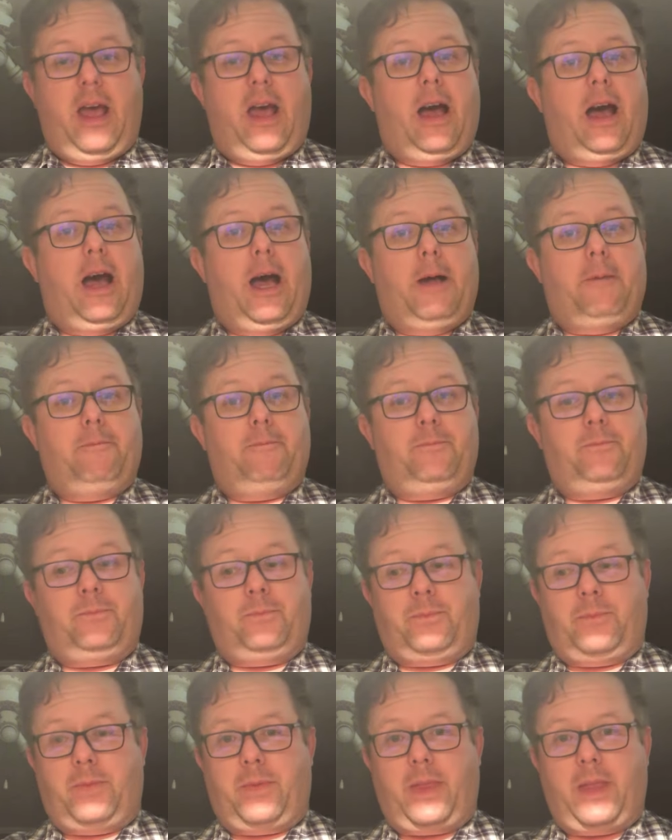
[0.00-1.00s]

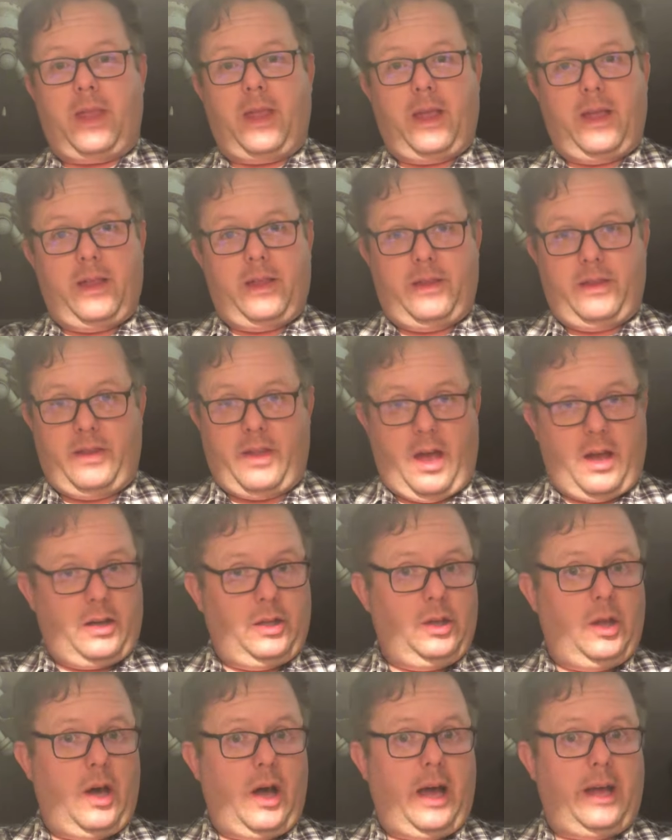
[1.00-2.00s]
Not a
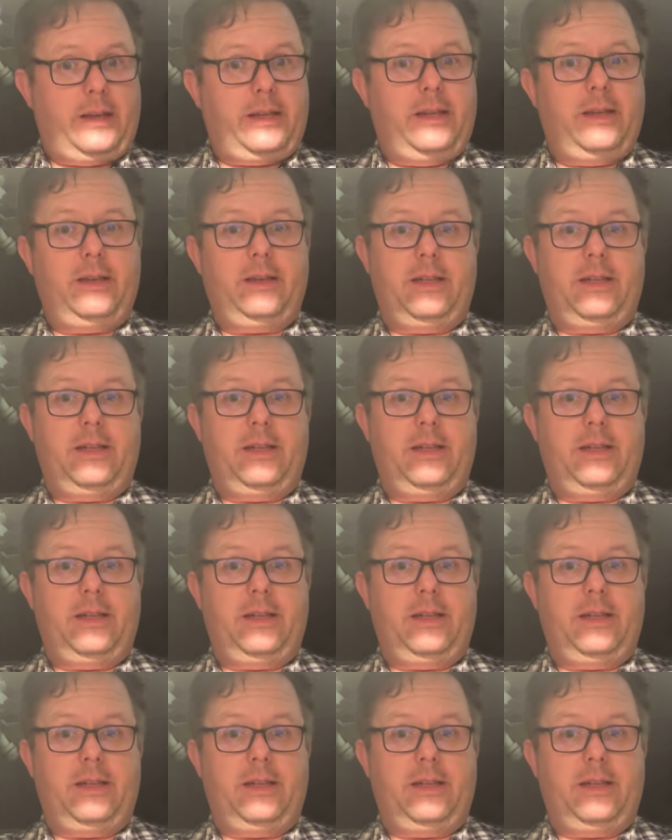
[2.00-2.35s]
lot.